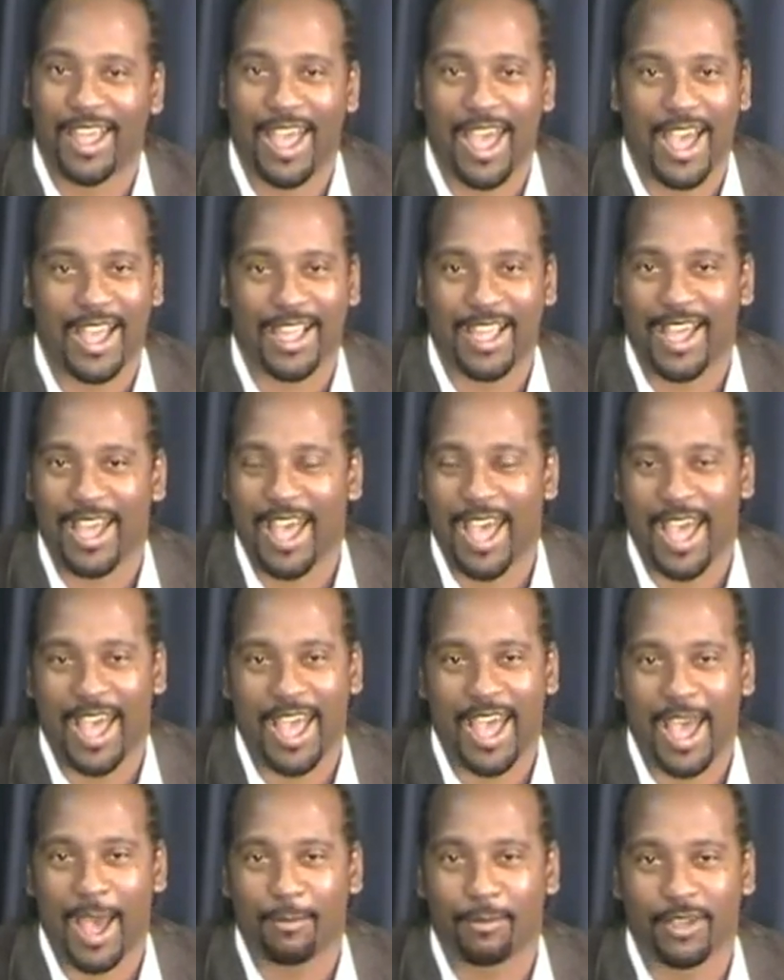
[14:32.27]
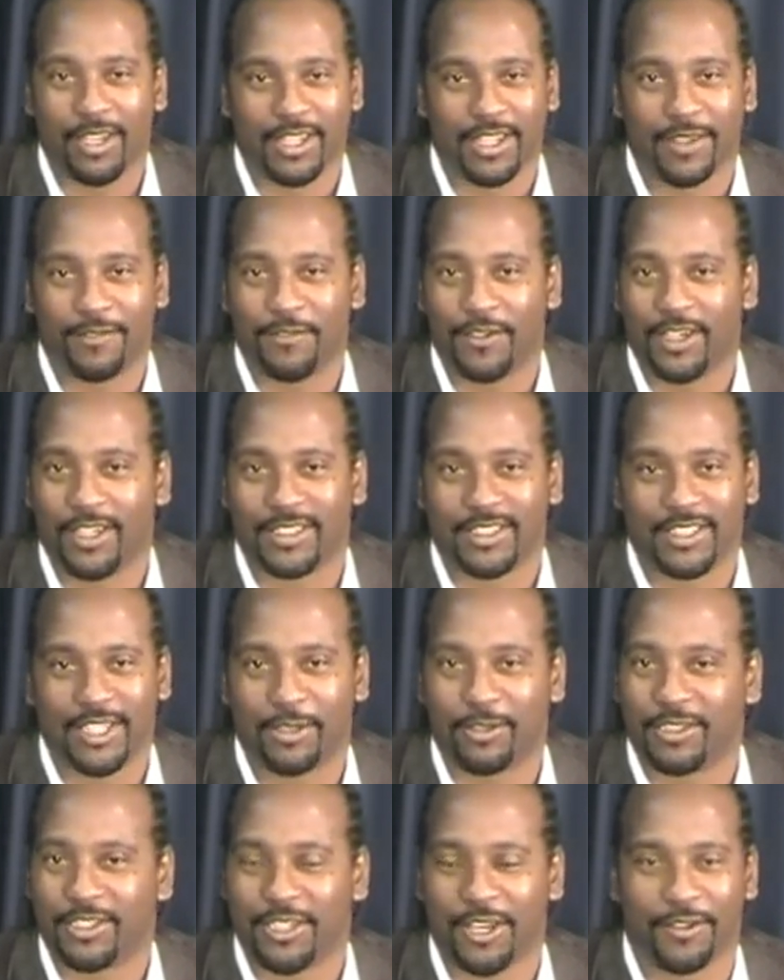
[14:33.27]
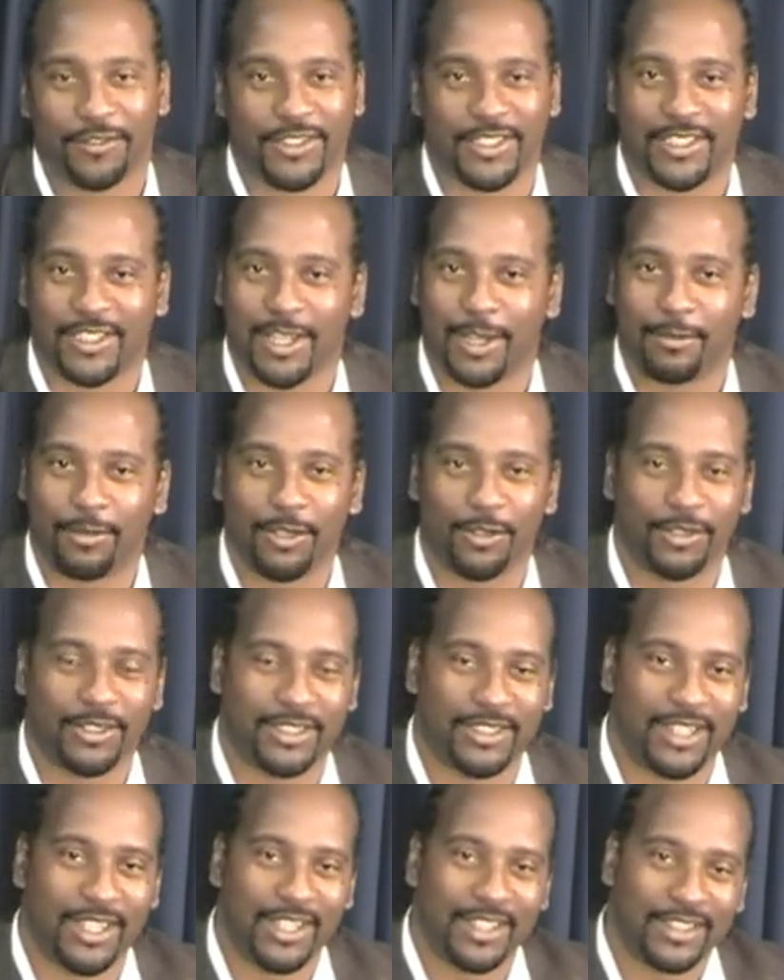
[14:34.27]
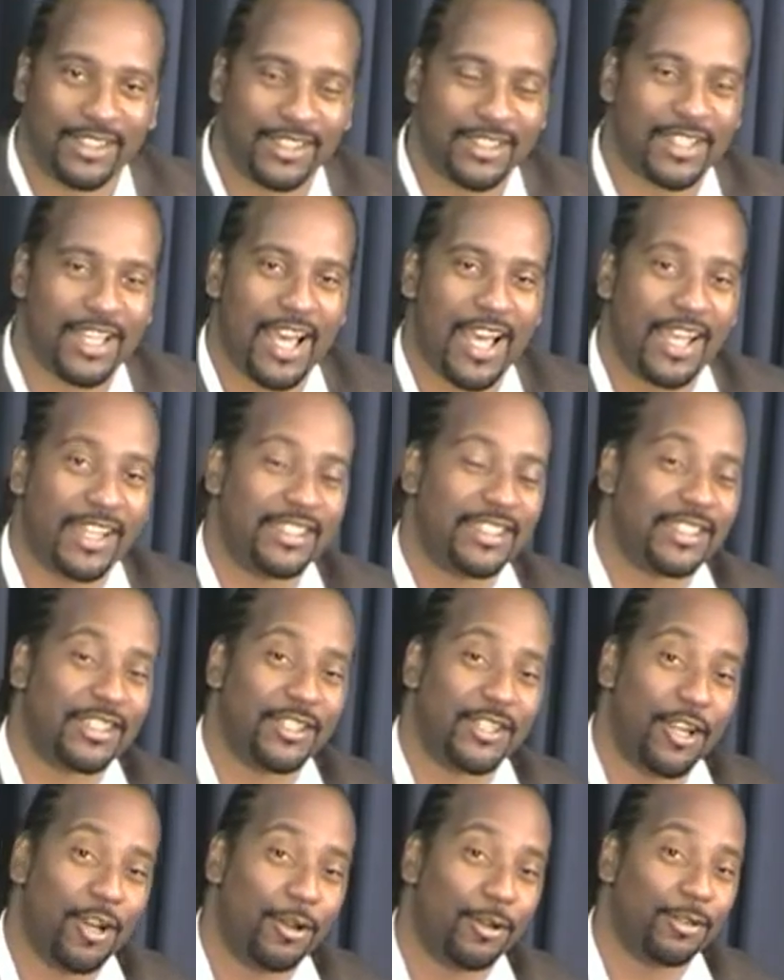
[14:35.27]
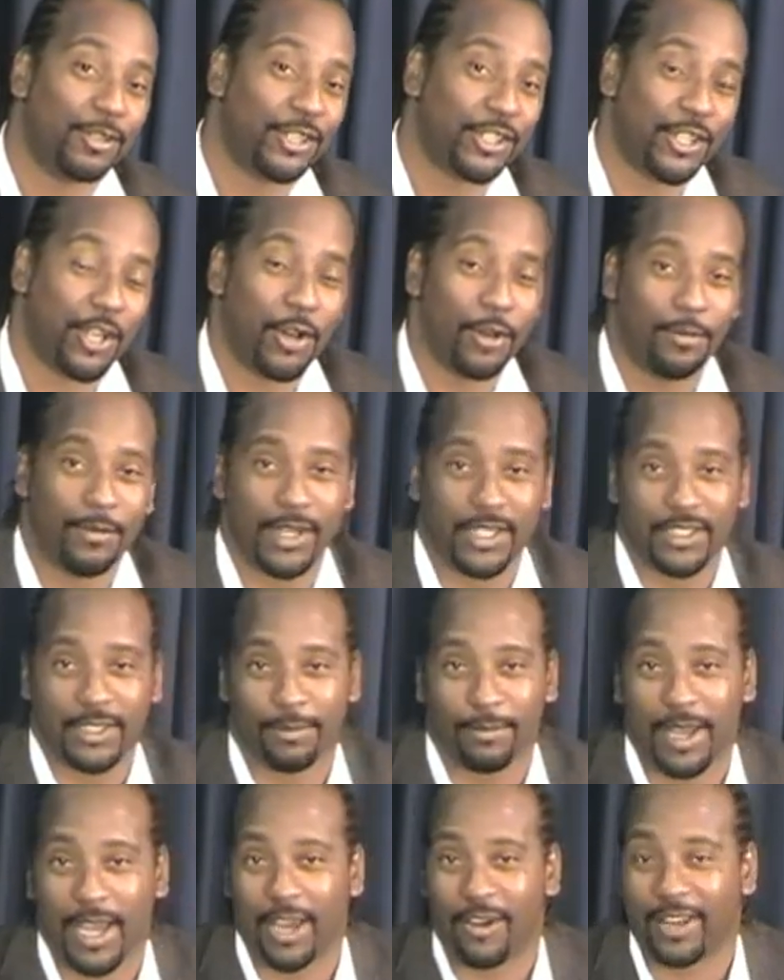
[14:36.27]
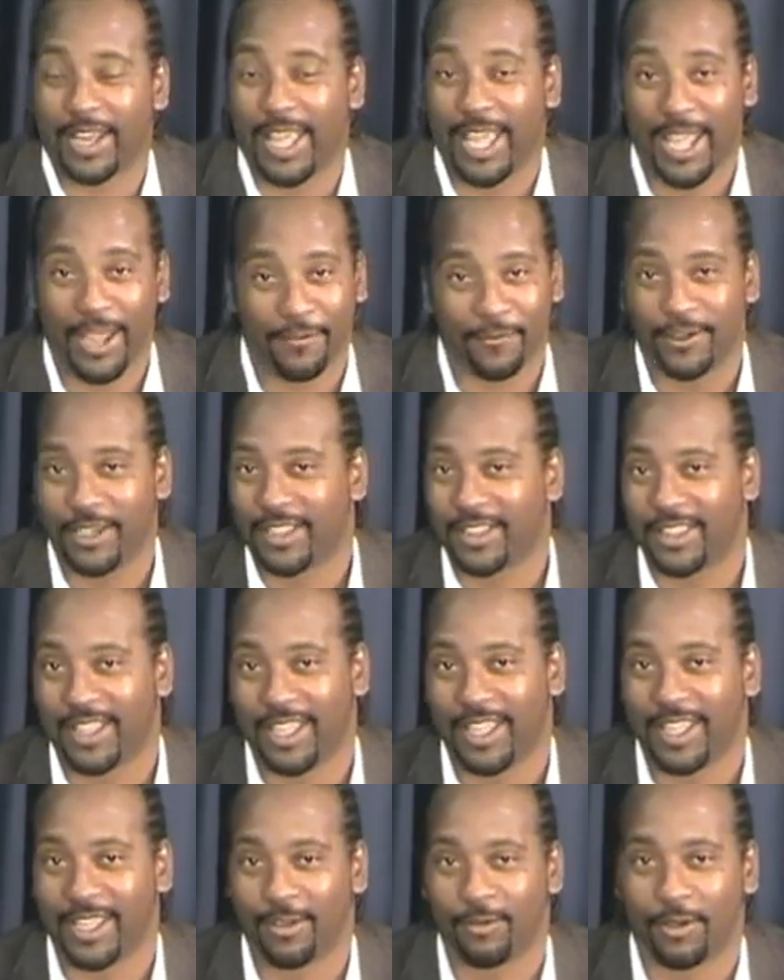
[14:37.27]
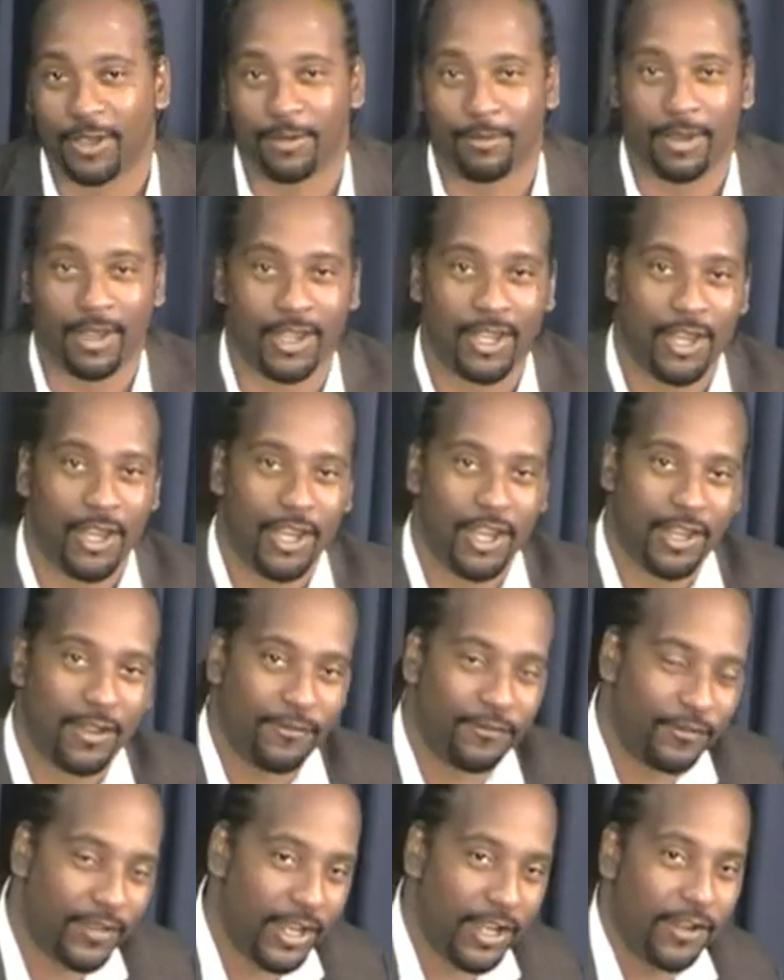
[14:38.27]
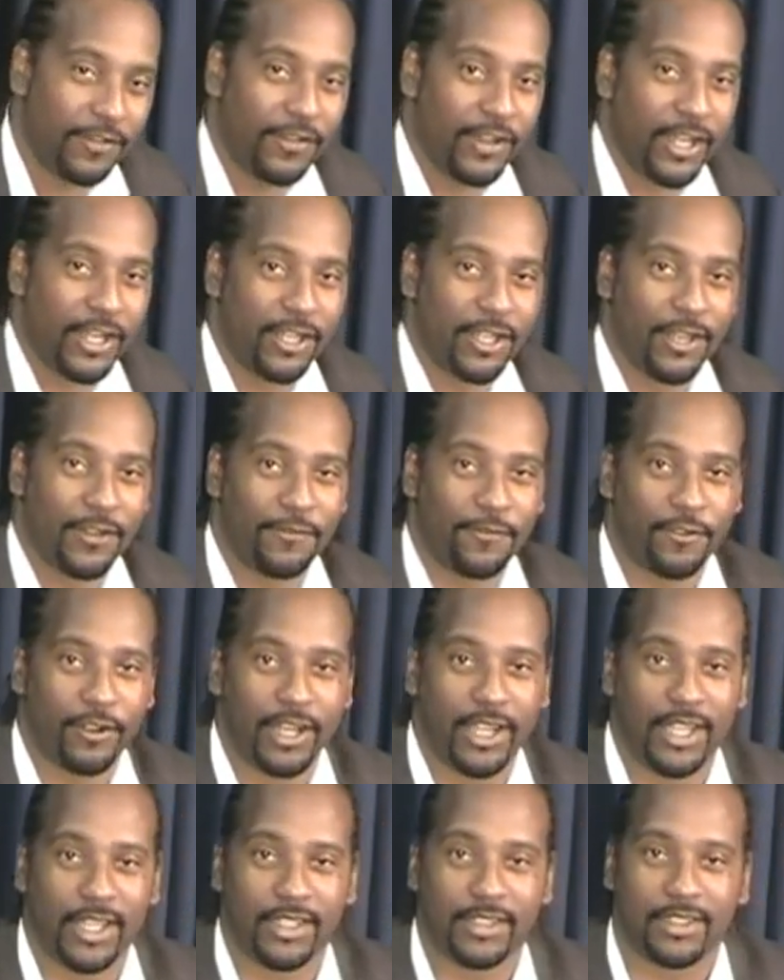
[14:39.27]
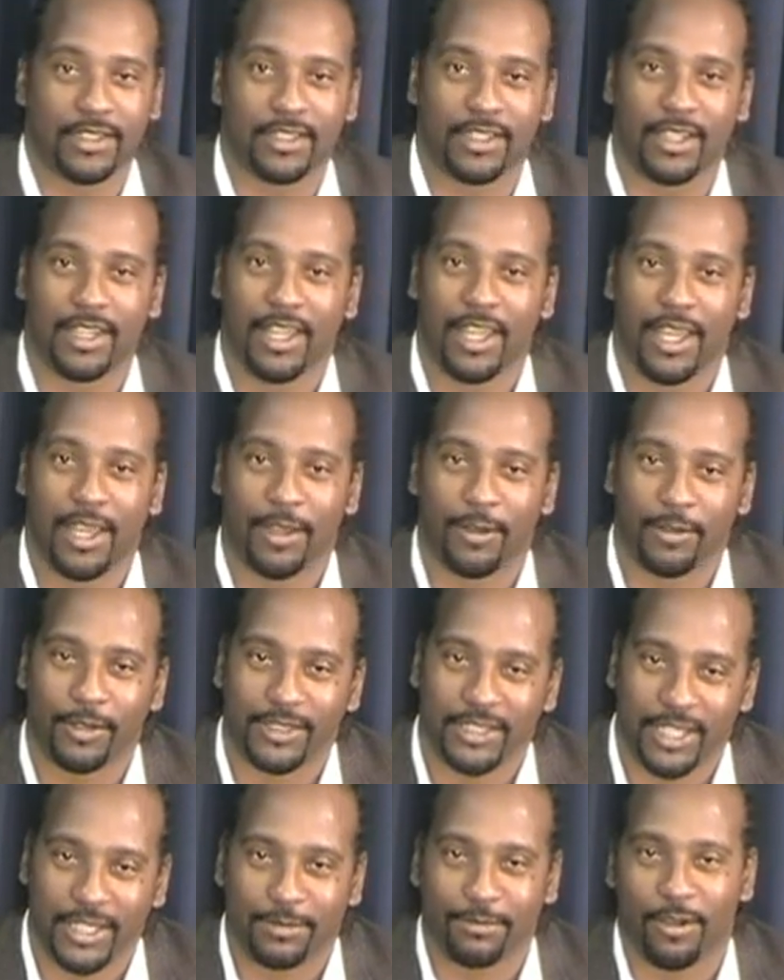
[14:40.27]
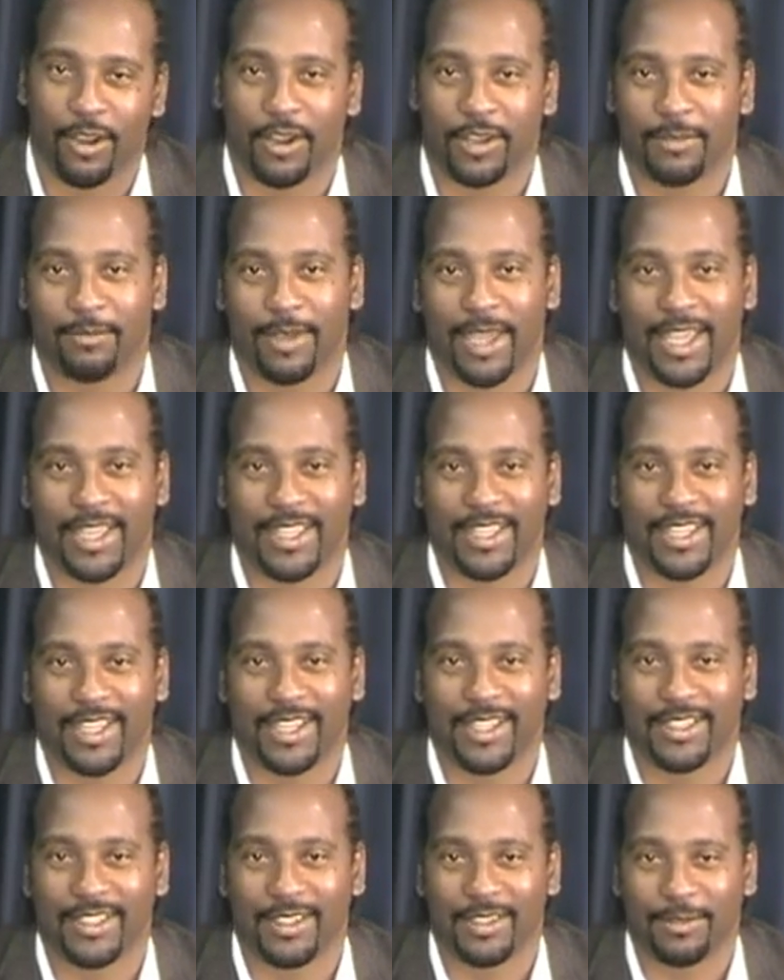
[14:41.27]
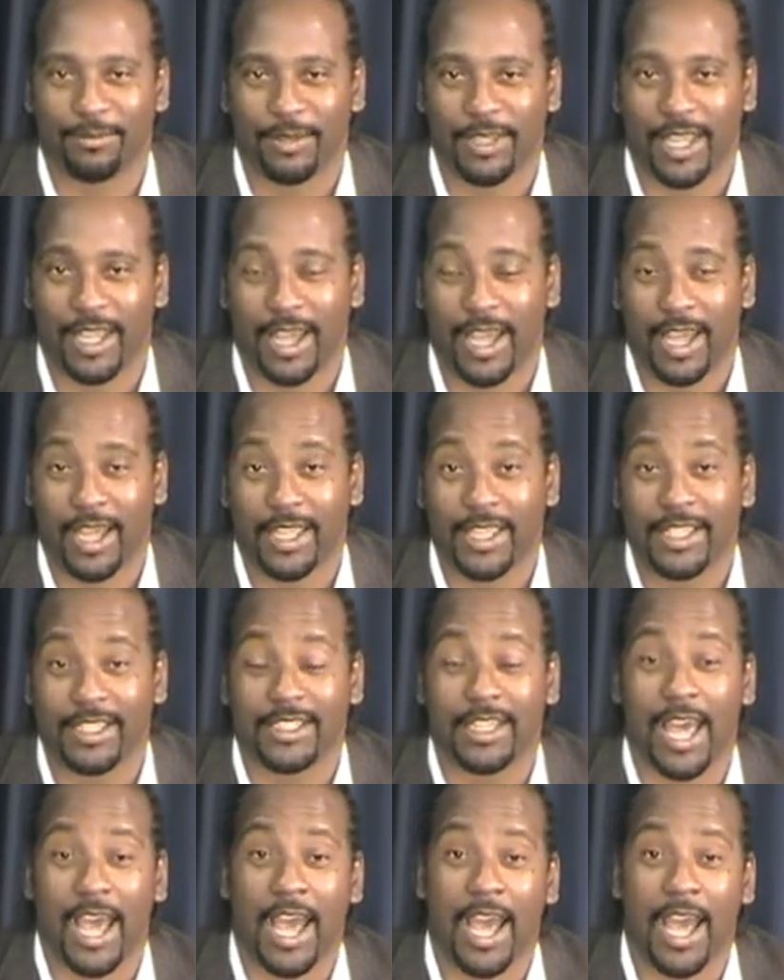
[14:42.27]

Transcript: I'm looking for a Secret Service to come through. This guy just knows so much about everything. One of my very, very good friends. We just brought him back in to be he's